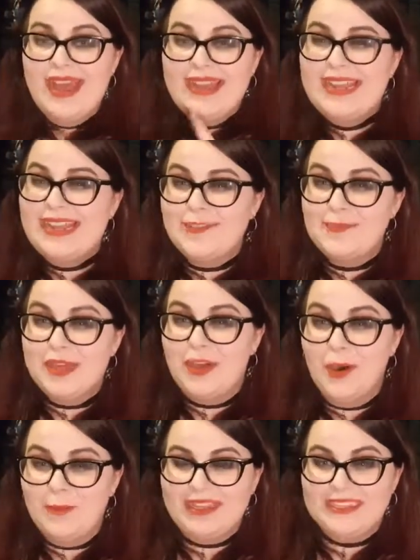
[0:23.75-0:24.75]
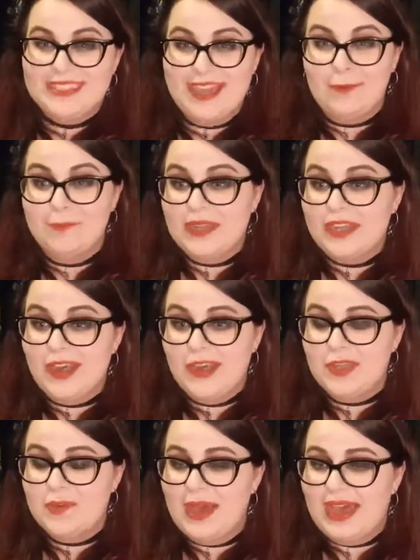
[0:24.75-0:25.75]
leave me a comment down below,